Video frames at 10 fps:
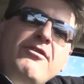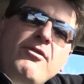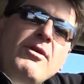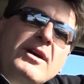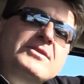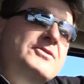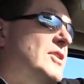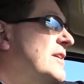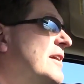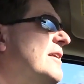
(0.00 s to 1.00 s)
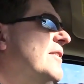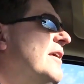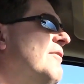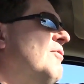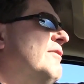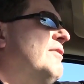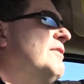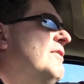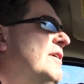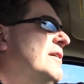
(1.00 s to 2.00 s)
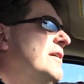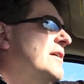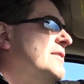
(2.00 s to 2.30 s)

There are 4 engines you can get in the F-150,